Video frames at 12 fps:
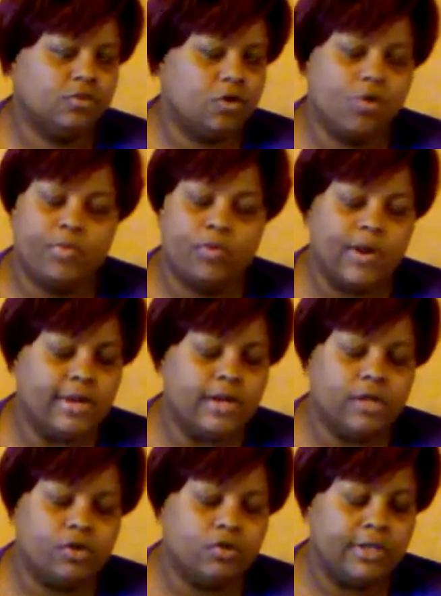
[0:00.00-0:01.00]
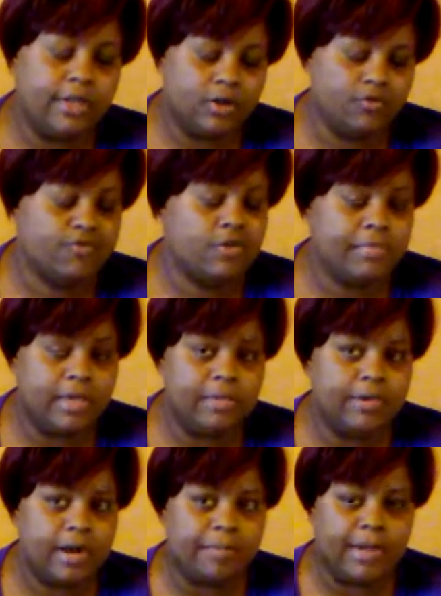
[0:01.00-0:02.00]
grow perennial here for me,
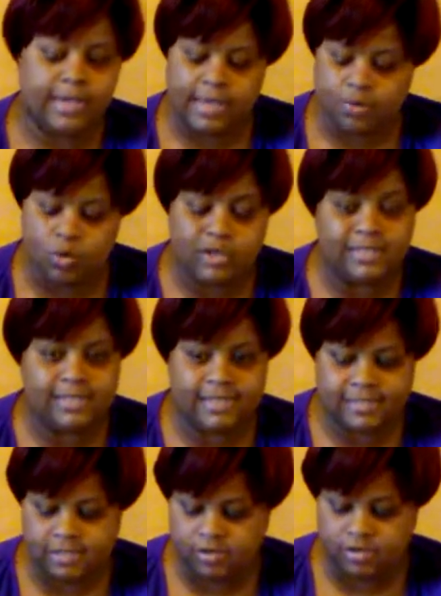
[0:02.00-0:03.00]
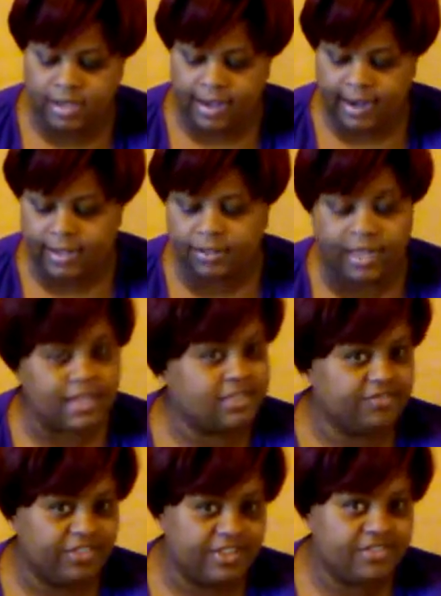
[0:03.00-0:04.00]
but I might get one season, and I like the
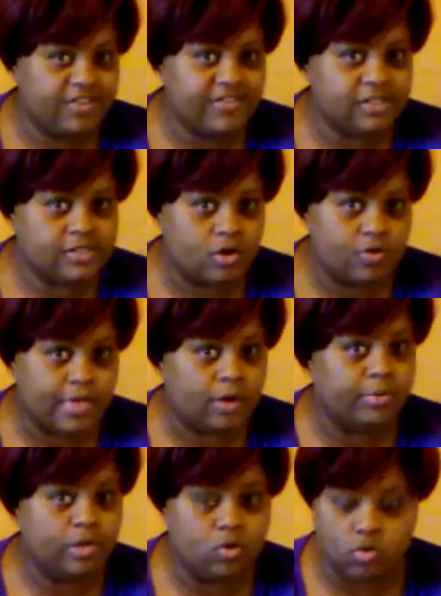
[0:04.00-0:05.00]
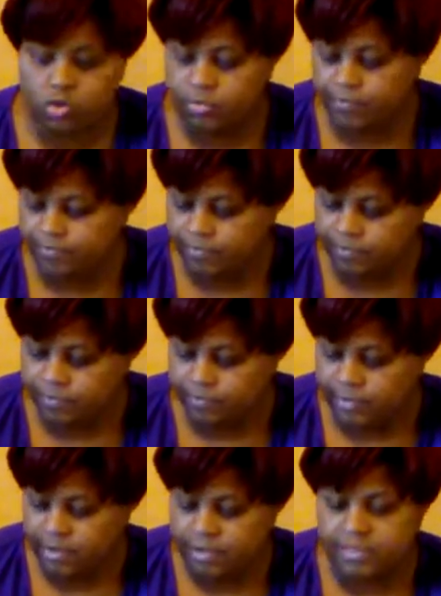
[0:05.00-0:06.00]
flavor of it, so that'll be cool.
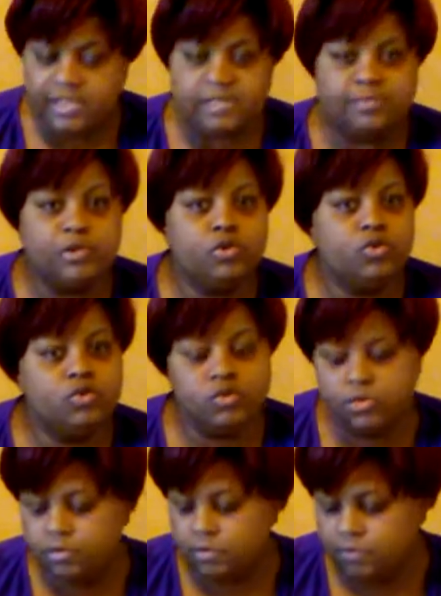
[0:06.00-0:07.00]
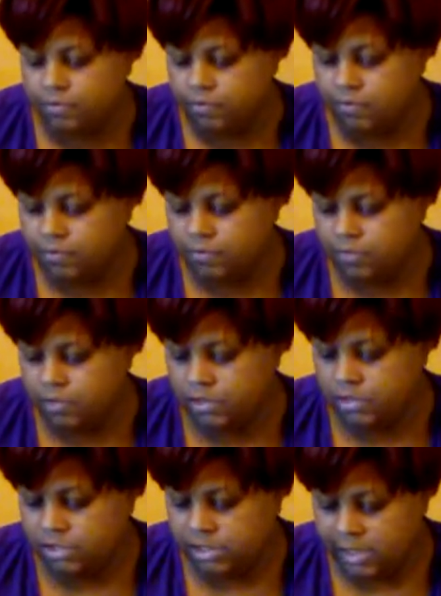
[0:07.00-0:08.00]
These blue
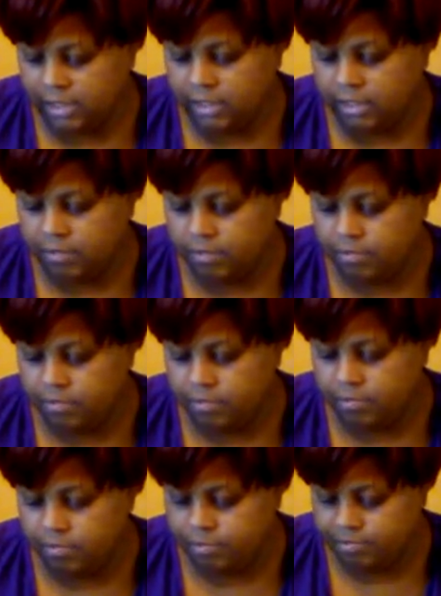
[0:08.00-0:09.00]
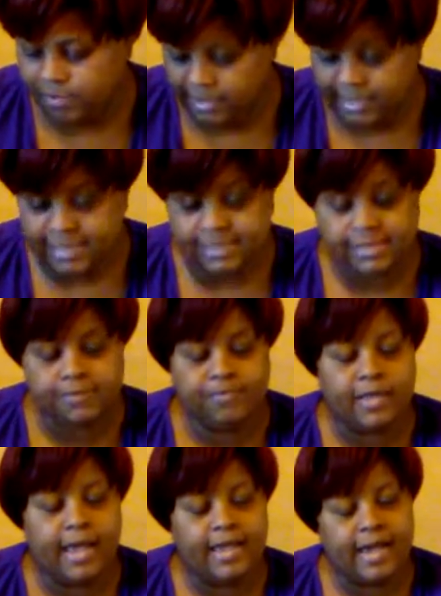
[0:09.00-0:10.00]
shelling peas
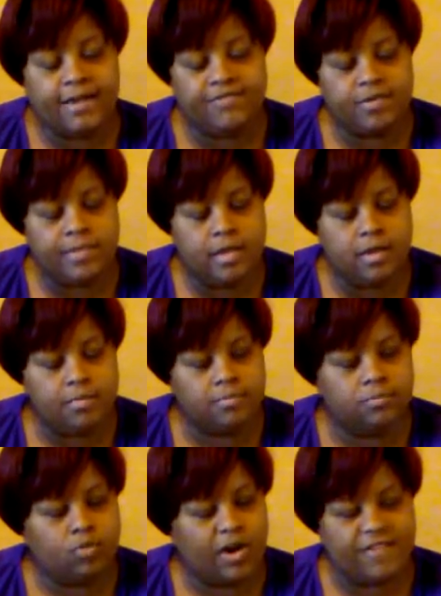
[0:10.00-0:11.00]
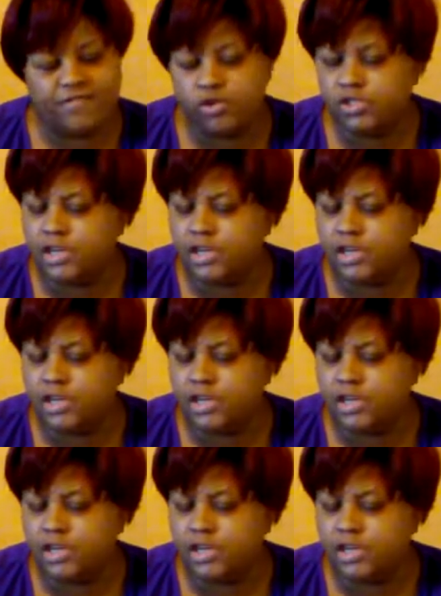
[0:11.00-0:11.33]
I got from him when I first